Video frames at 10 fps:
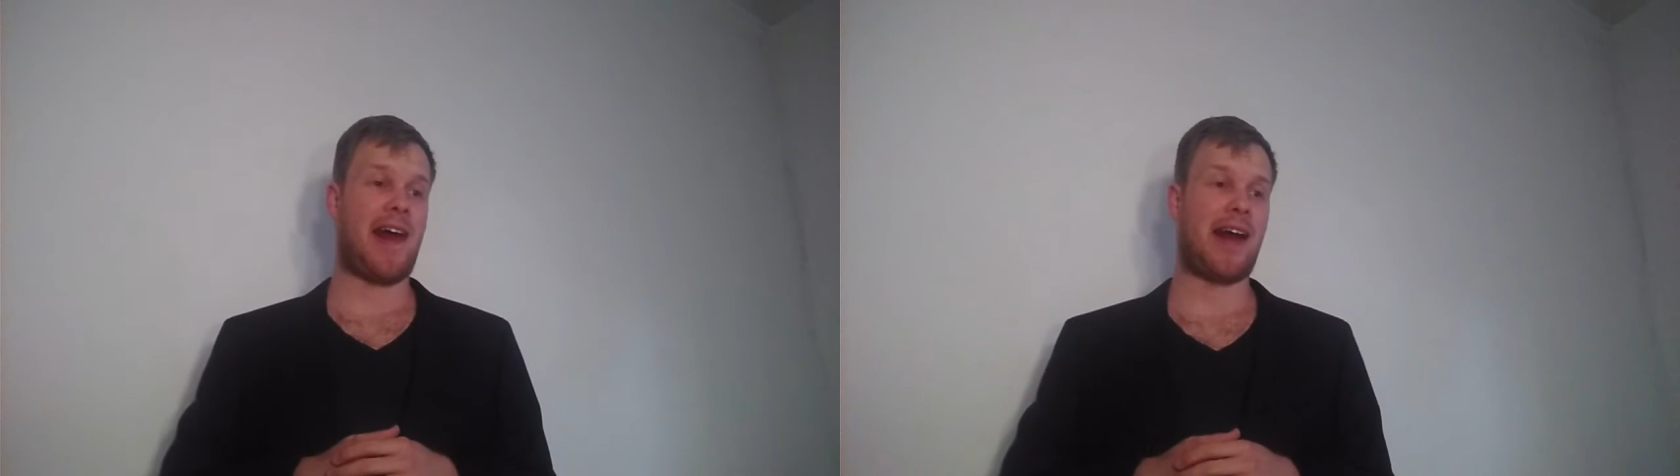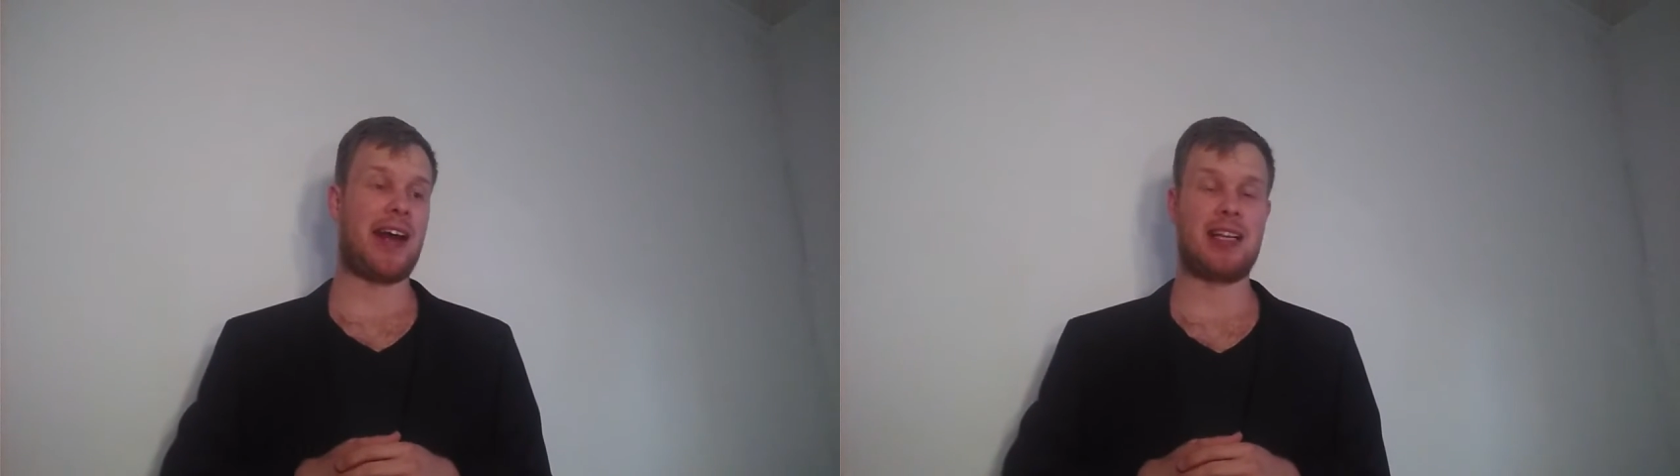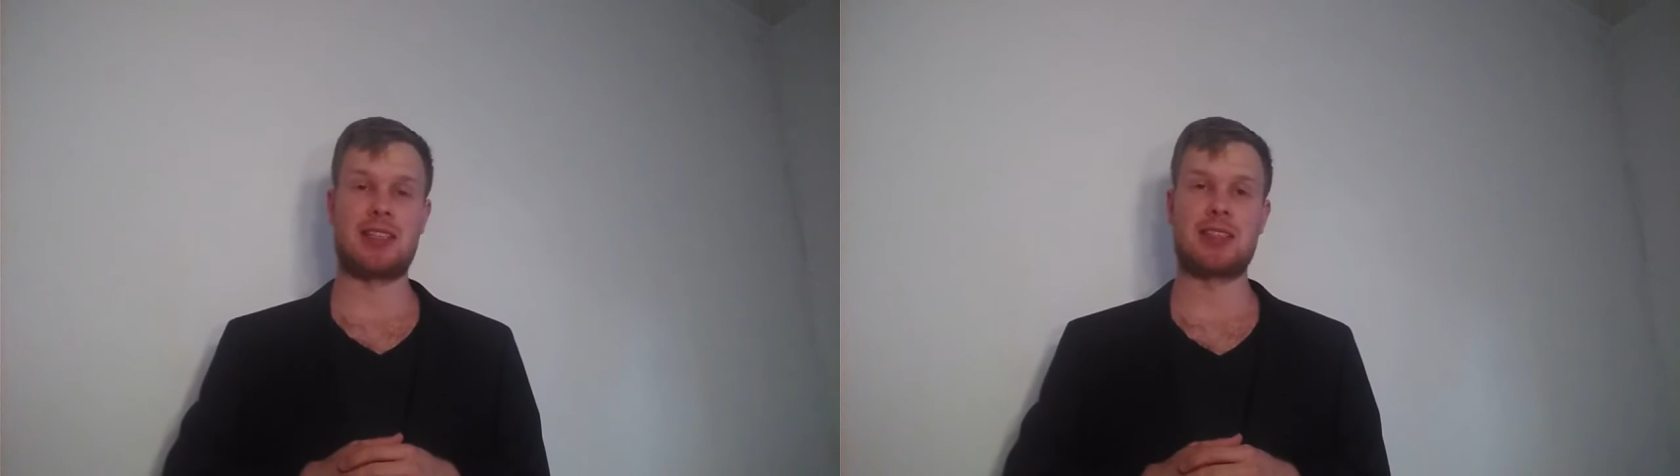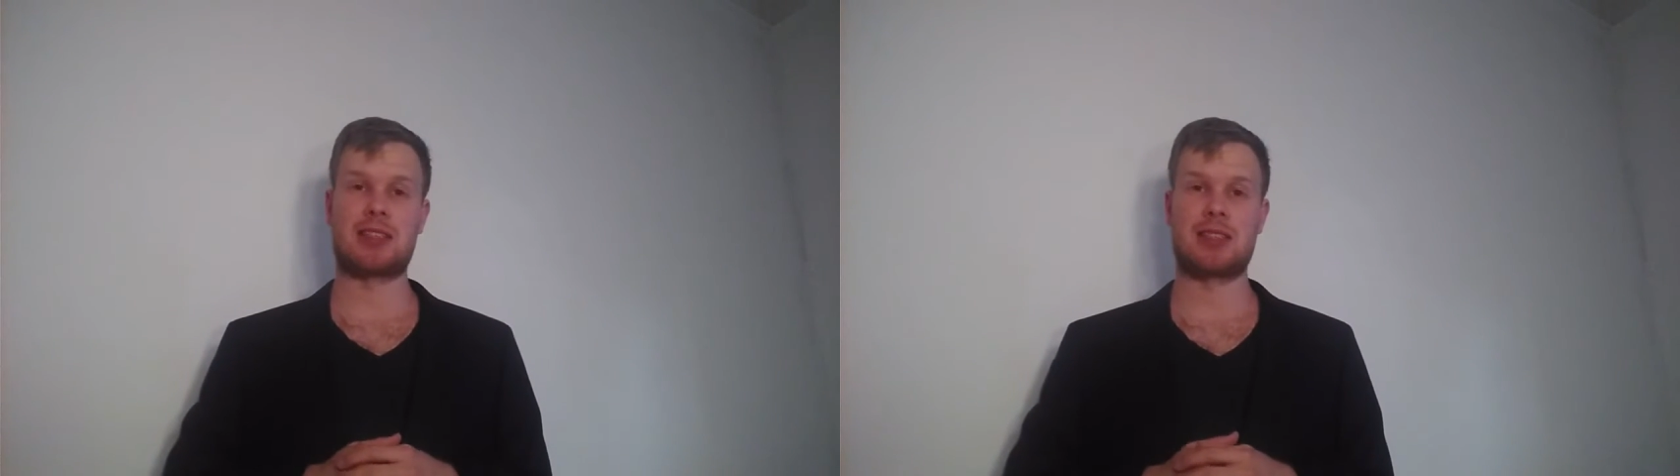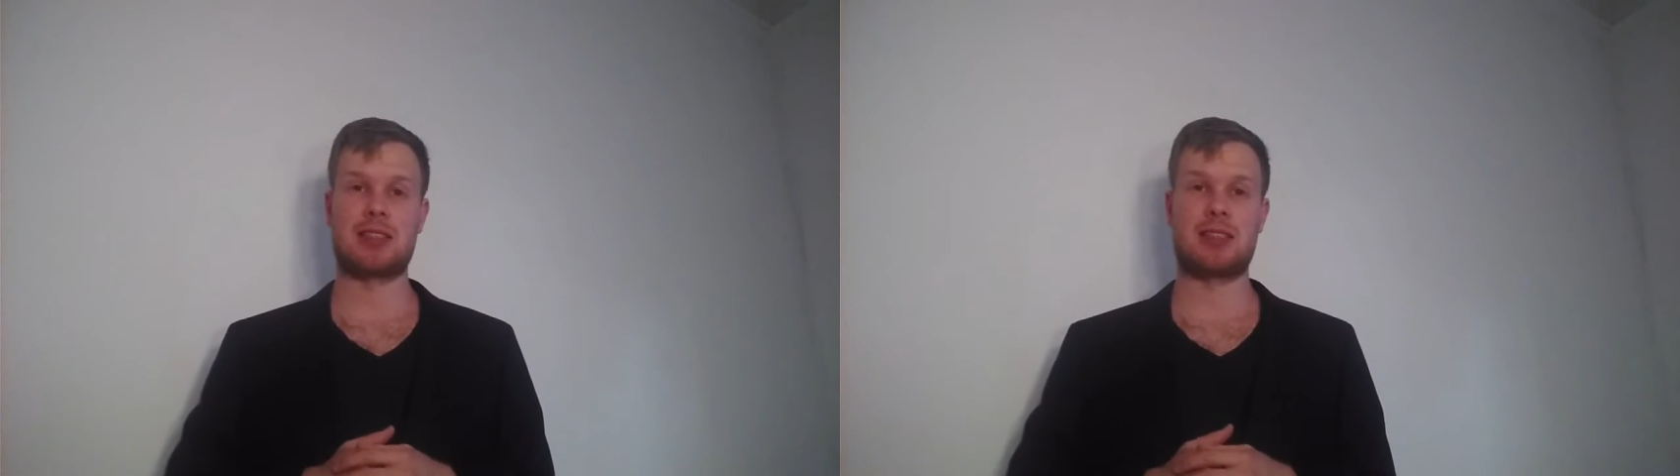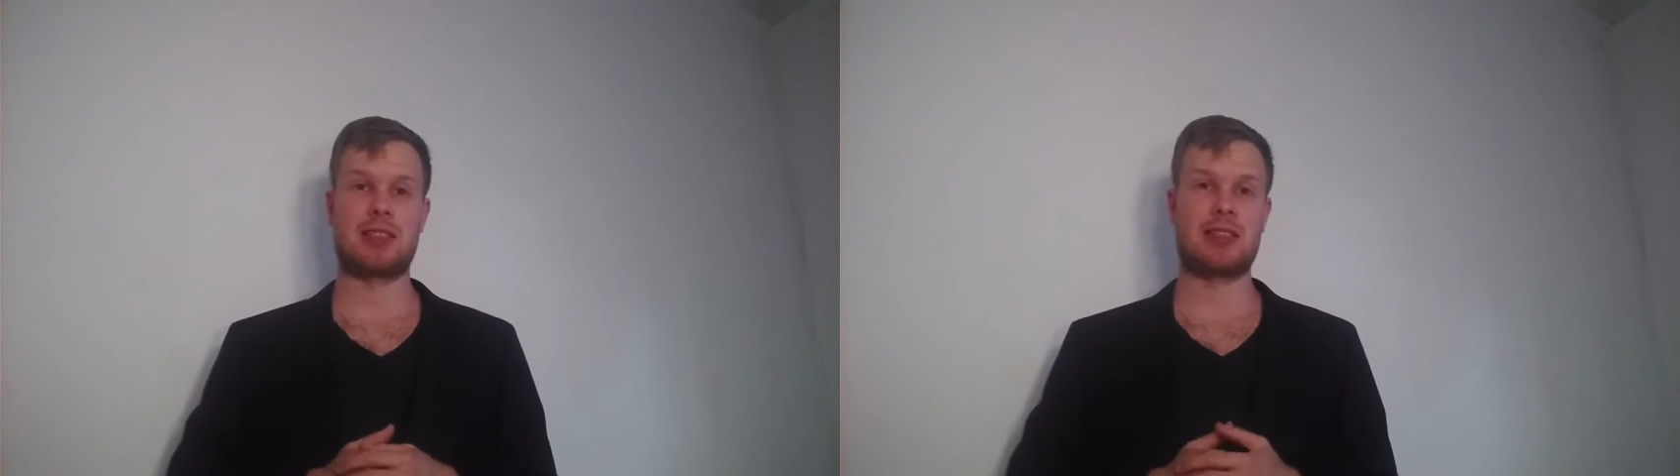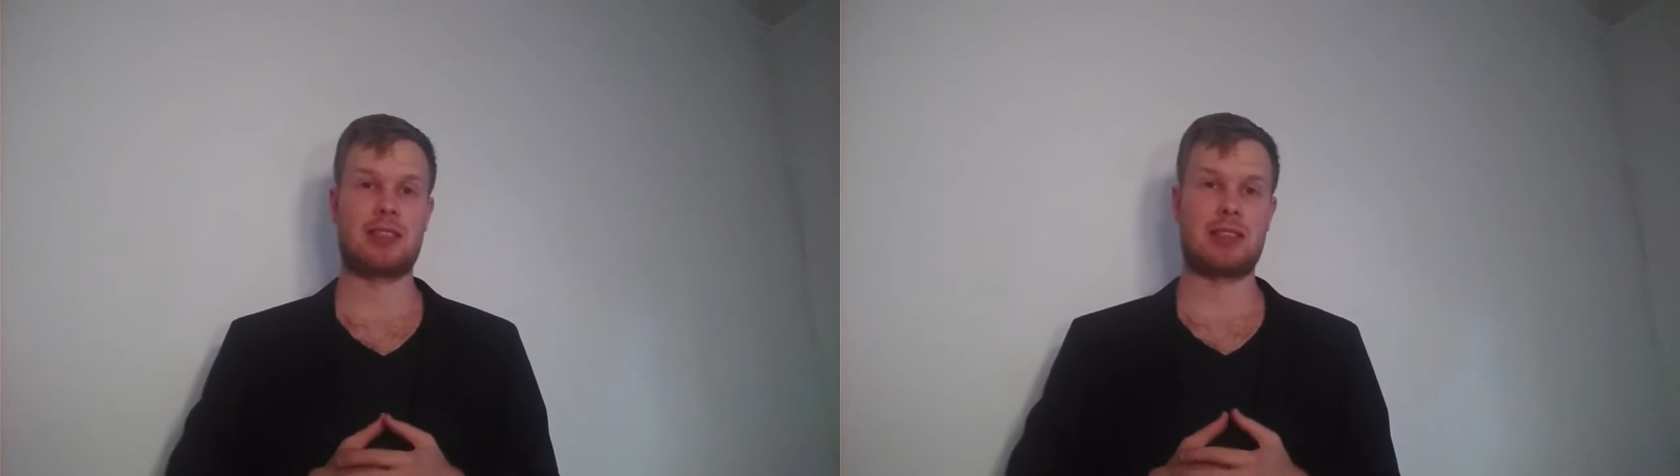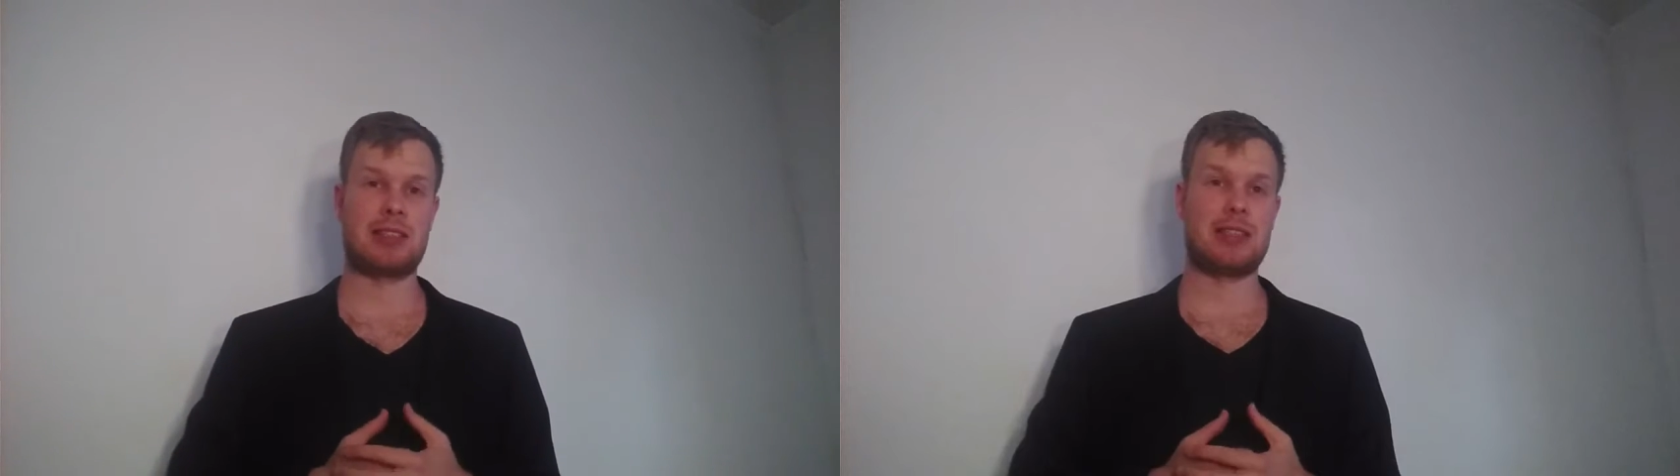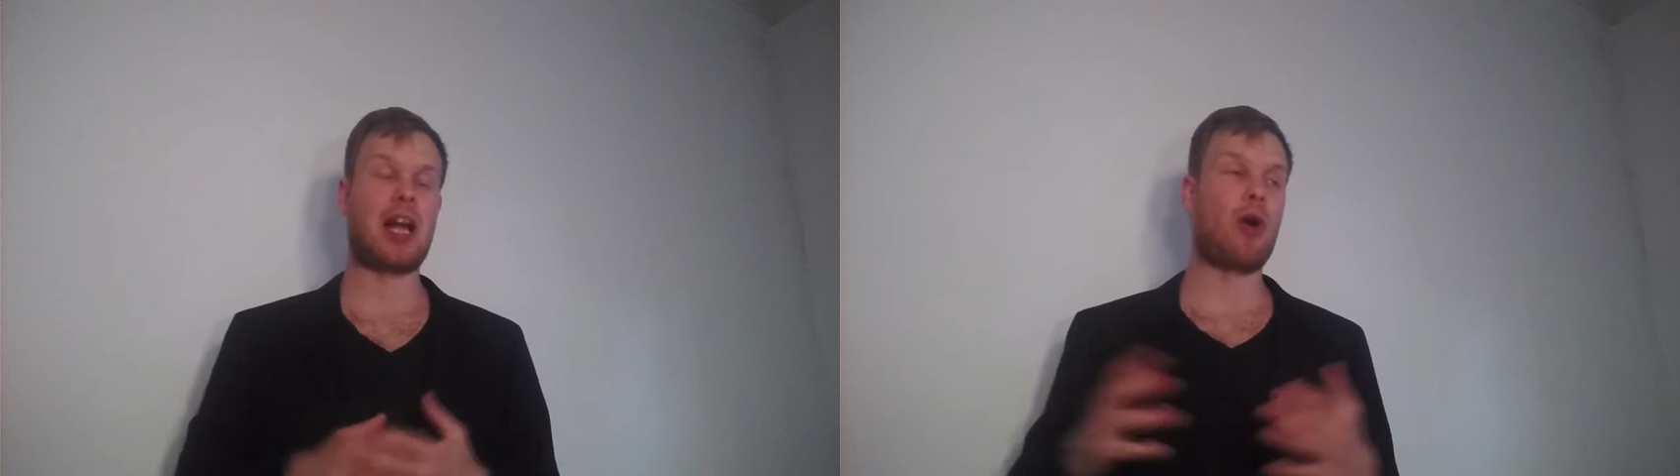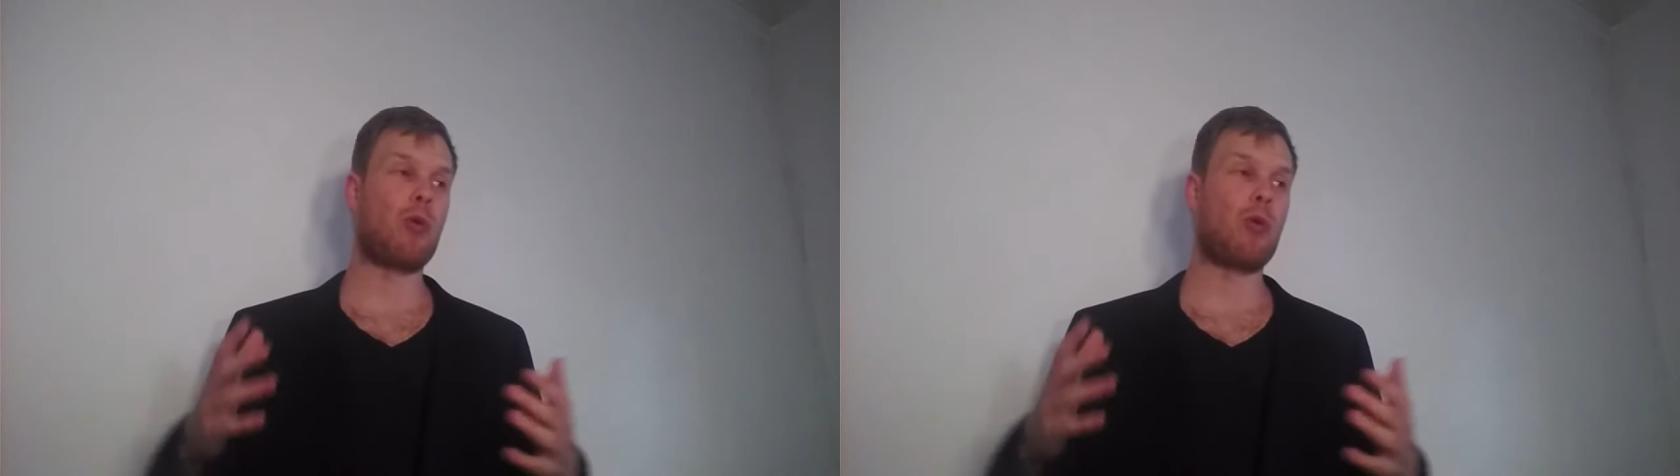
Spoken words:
and now